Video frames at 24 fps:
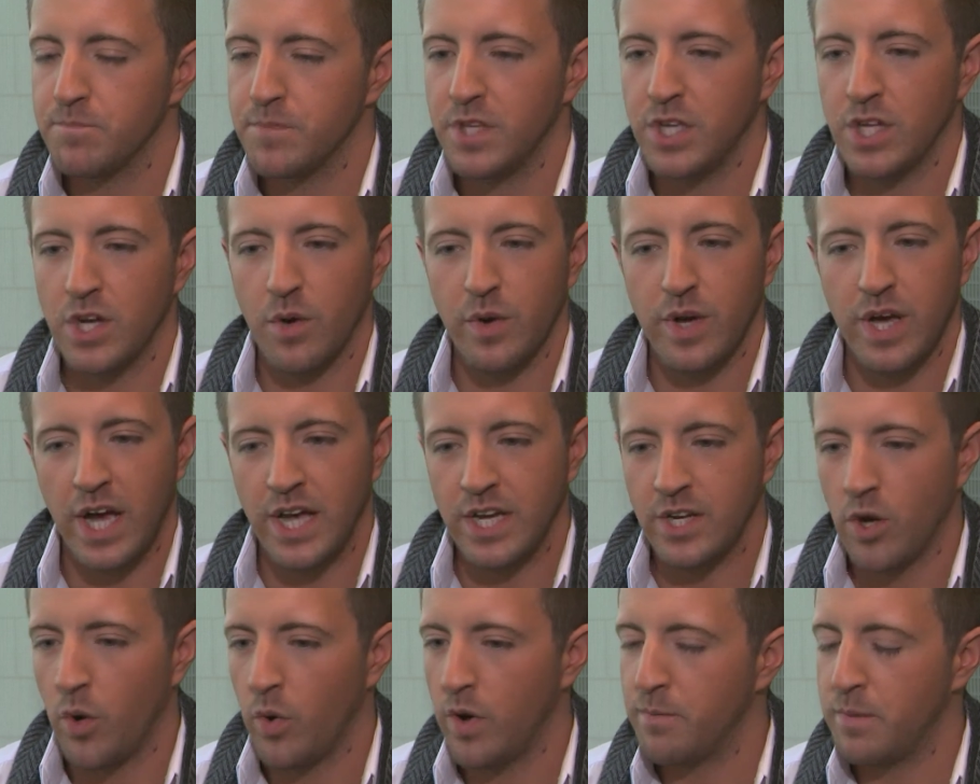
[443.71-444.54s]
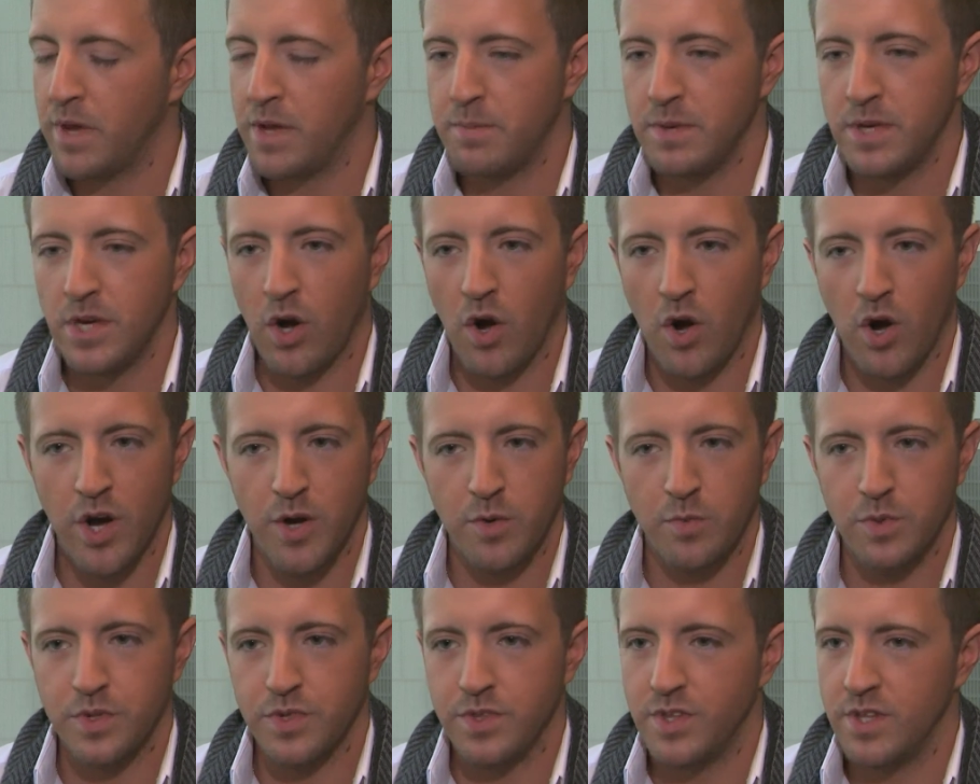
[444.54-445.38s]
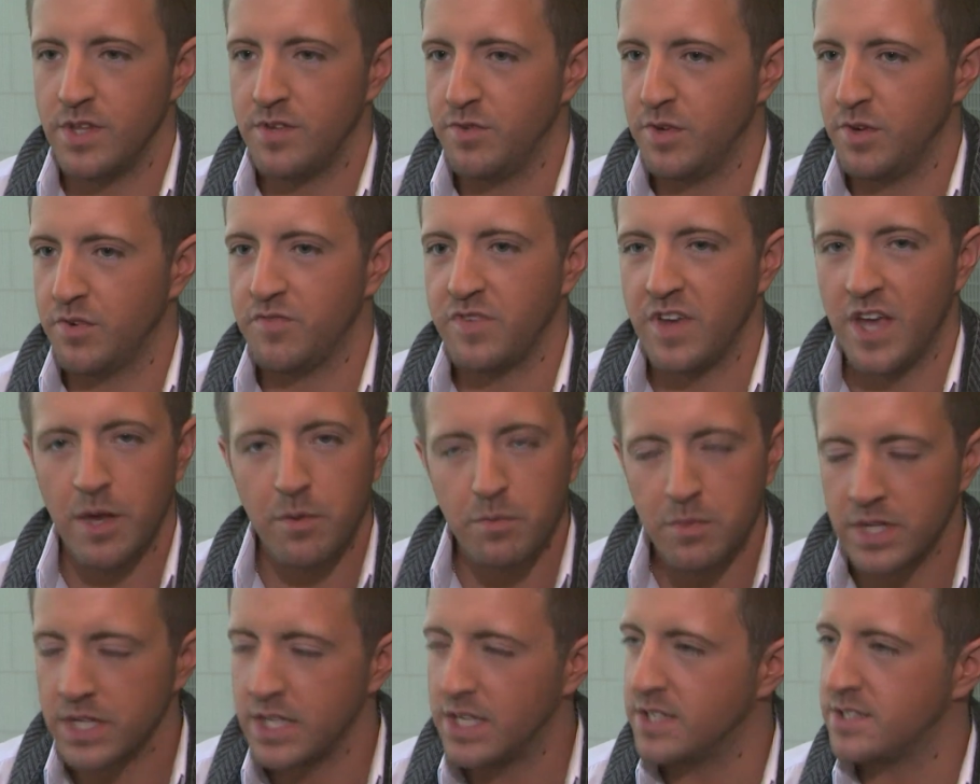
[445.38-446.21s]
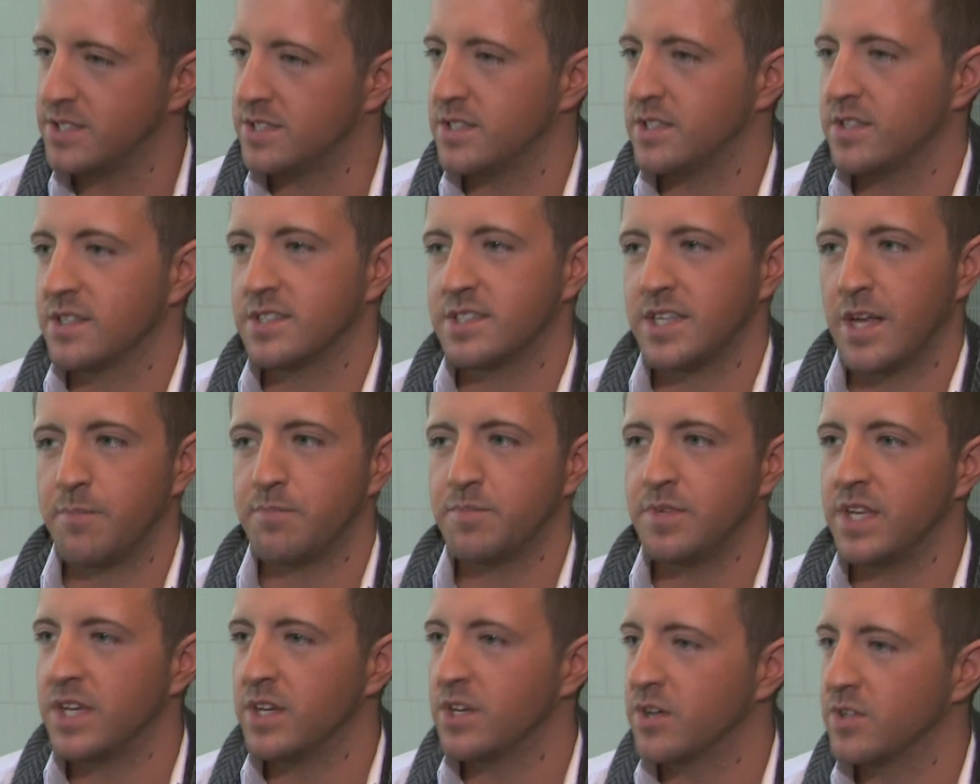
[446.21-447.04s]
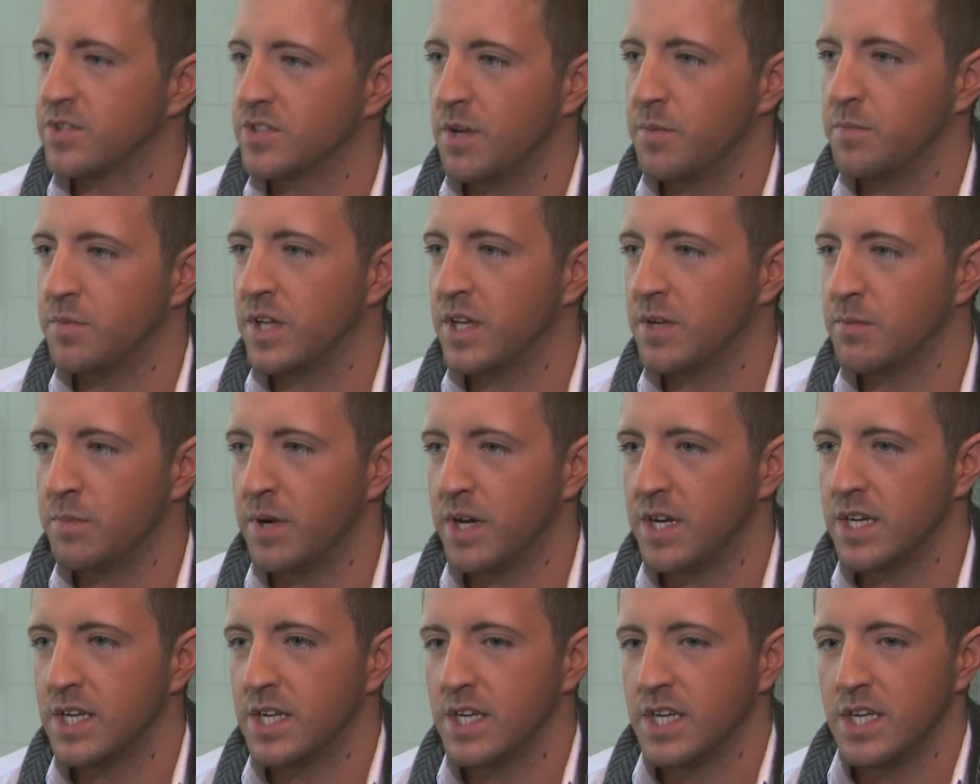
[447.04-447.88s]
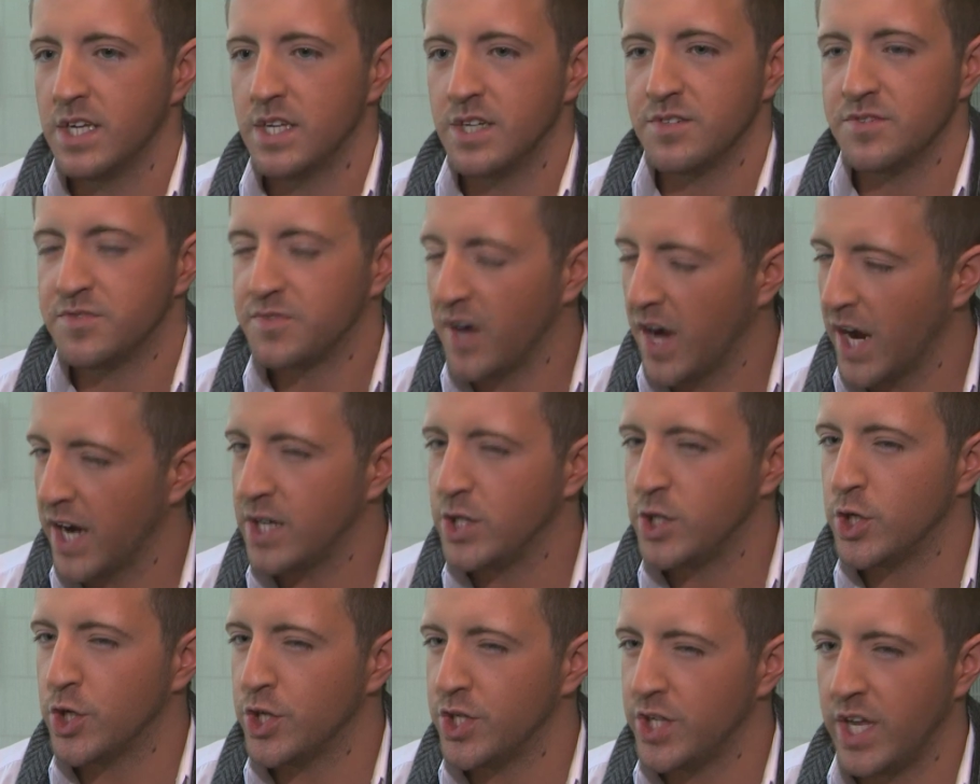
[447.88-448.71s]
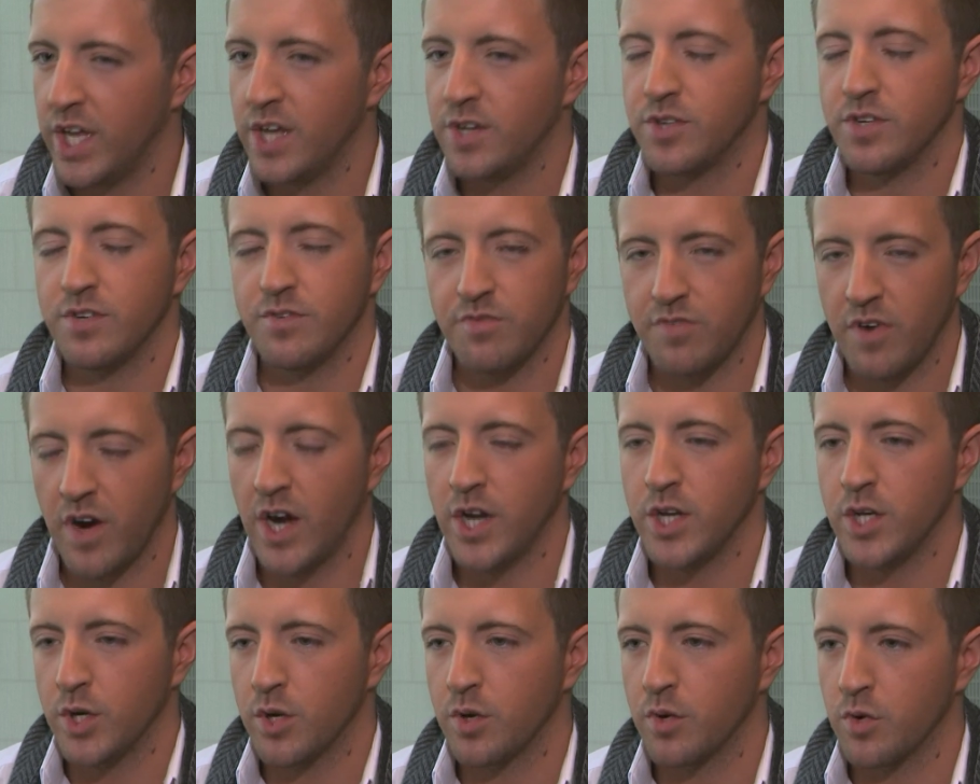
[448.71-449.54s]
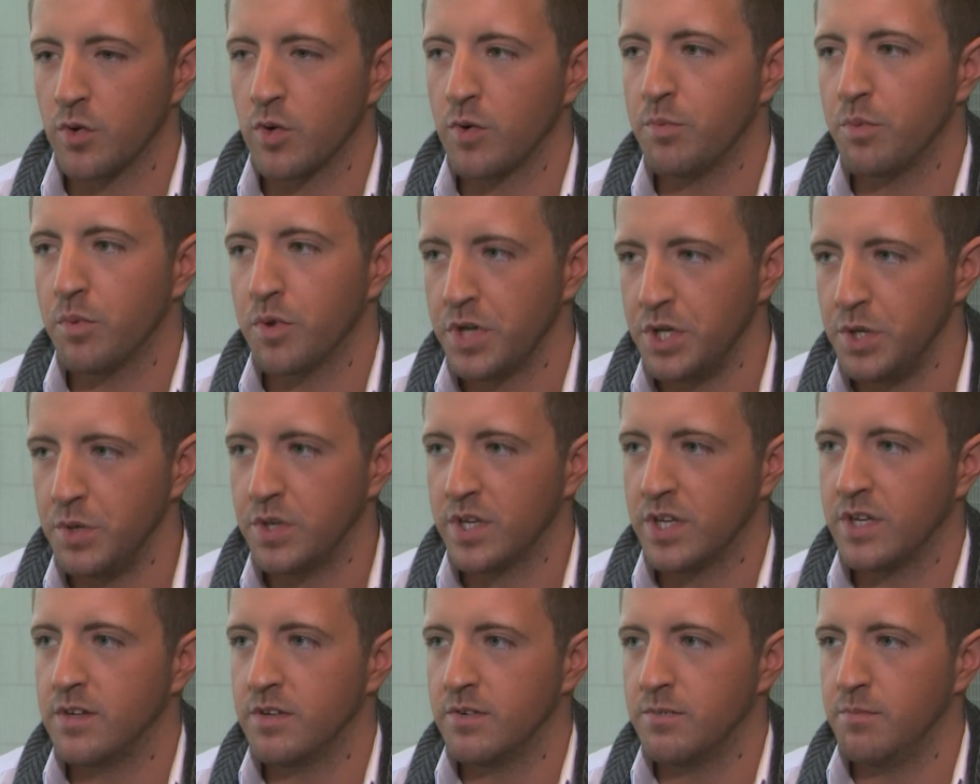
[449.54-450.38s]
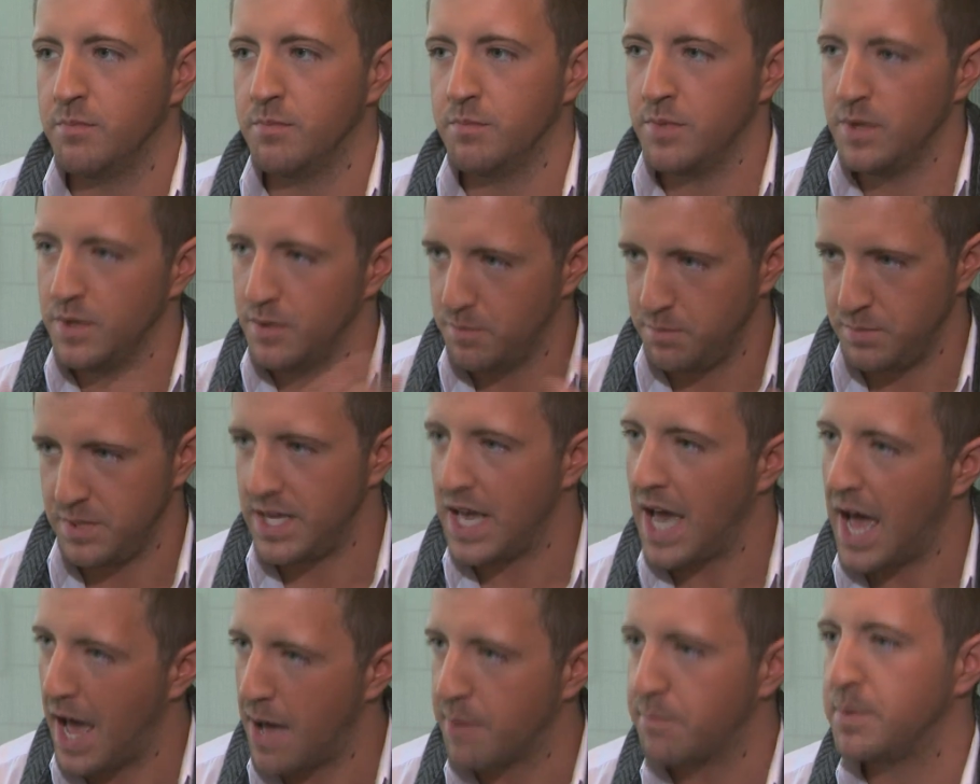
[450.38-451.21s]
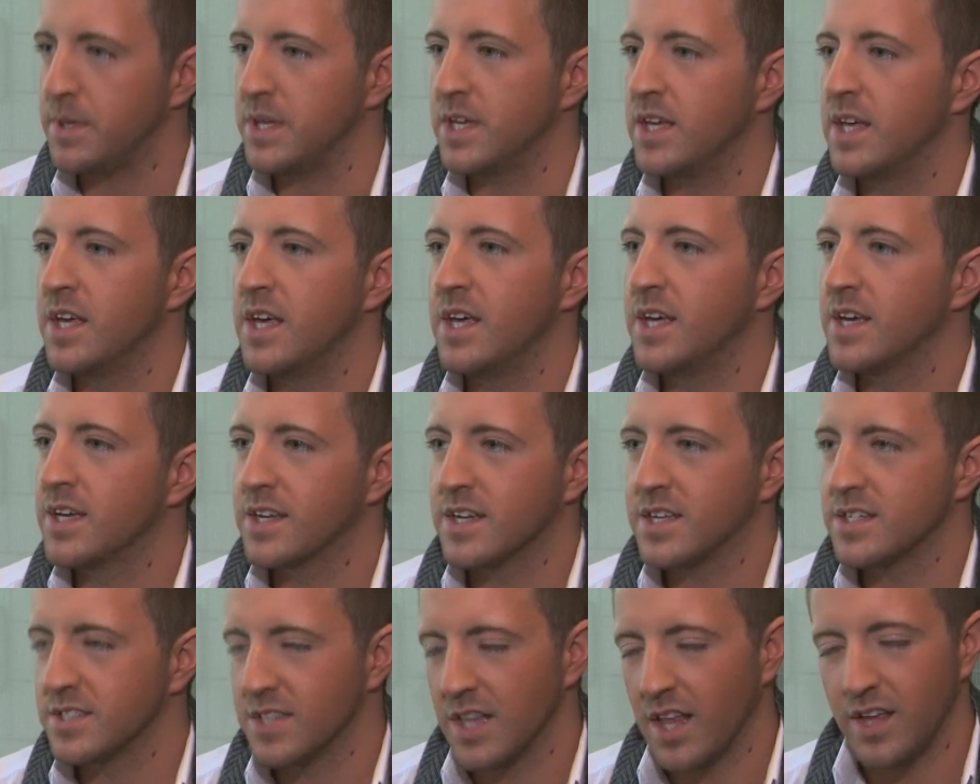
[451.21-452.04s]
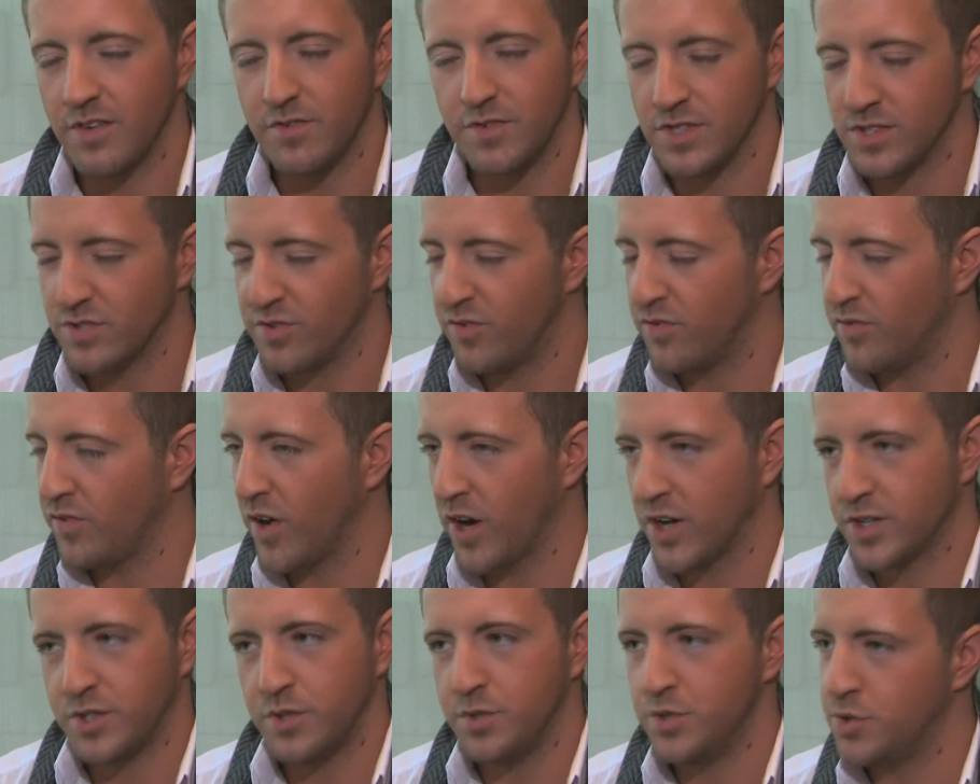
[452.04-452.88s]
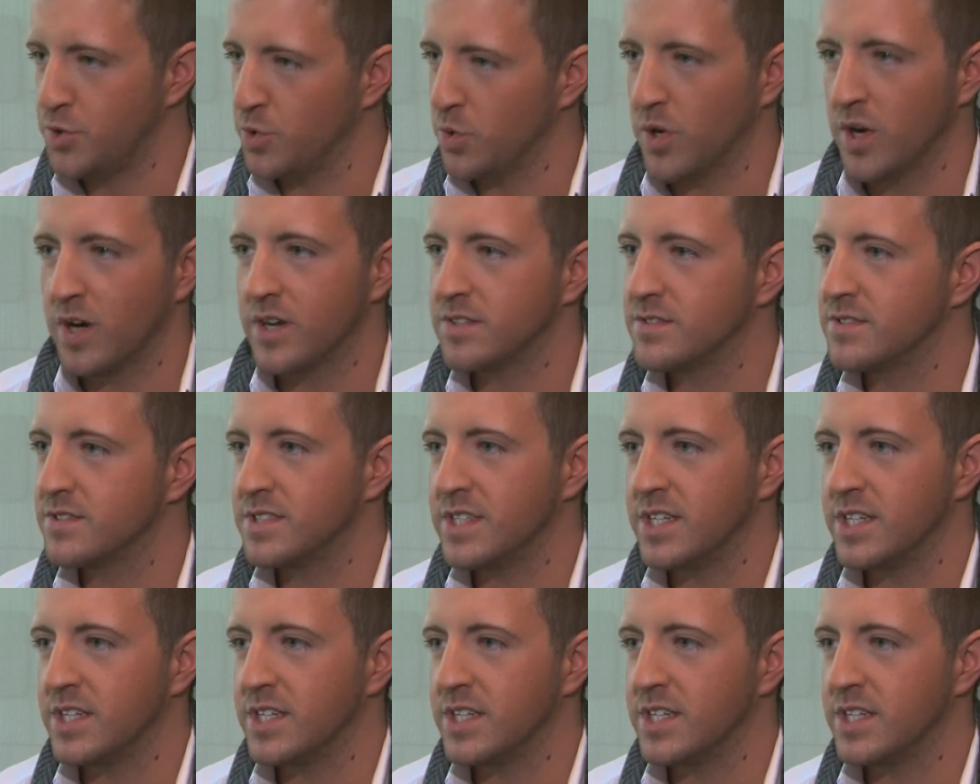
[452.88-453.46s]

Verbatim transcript: you know, I know it may be hard with if your family isn't accepting or something, but Find your niche and find your group where you can be happy because life is far too short.